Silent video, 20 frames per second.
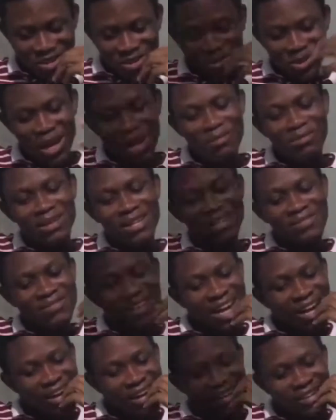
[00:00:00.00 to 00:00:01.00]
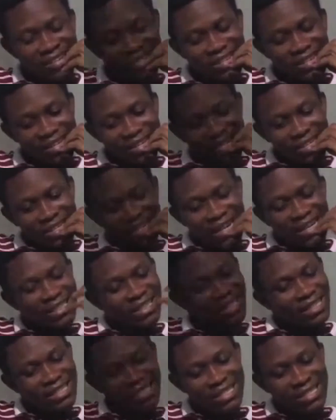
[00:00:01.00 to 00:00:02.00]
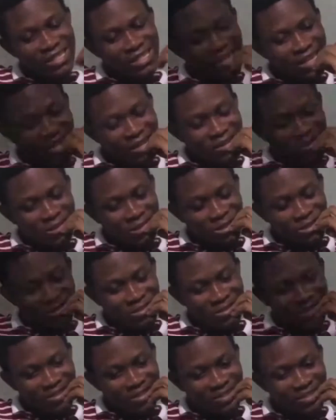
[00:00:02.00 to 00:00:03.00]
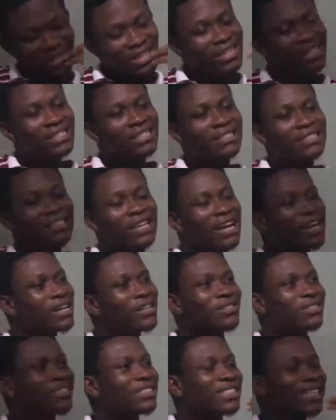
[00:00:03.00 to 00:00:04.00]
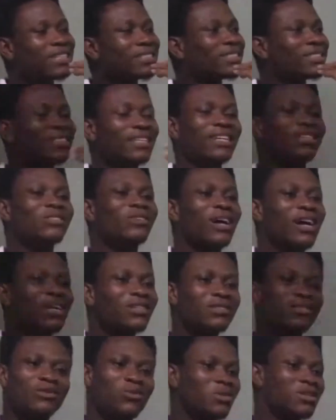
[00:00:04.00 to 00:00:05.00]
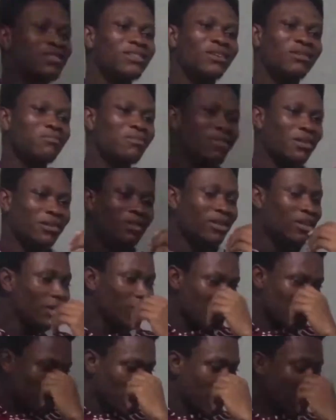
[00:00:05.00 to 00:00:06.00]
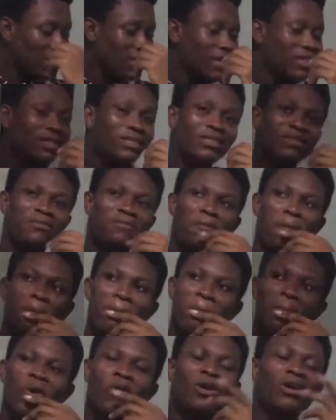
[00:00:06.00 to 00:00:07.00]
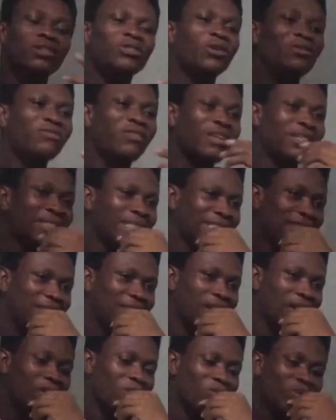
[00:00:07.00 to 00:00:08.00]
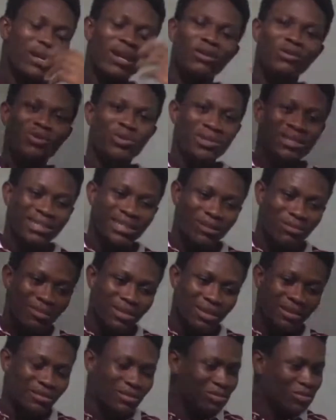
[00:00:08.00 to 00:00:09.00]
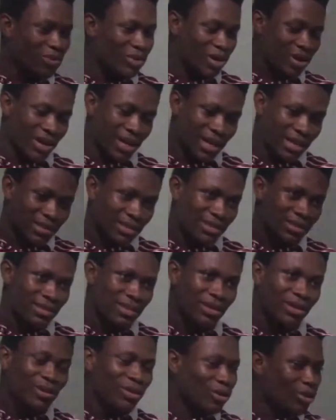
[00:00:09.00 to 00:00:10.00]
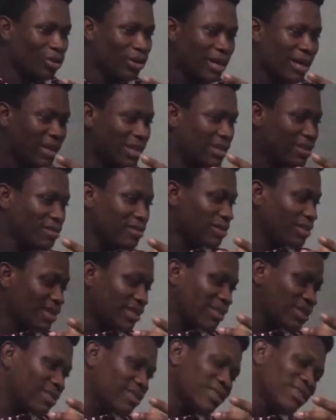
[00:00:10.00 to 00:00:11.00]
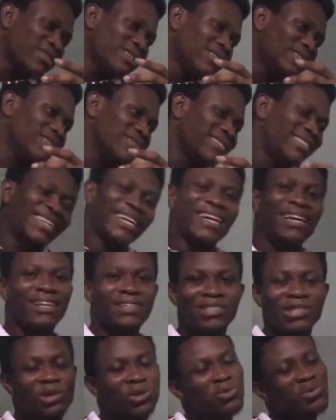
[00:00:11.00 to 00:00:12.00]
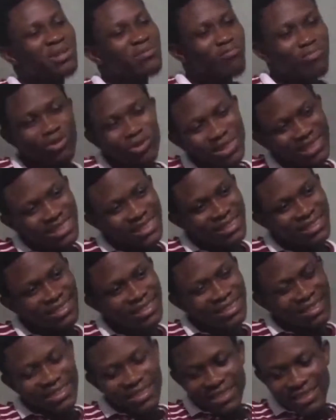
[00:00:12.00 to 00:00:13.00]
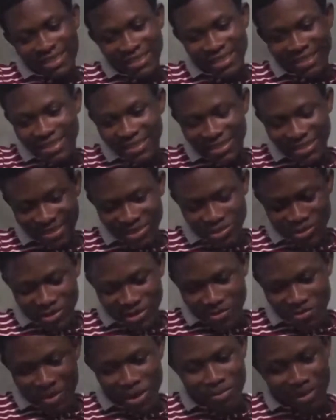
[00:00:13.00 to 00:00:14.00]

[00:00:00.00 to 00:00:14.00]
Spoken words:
Okay, so I believe that as an engineer, you should really you just get your hands doing something. You can't just call yourself an engineer without doing something with your hands, or like just chewing books. Yes,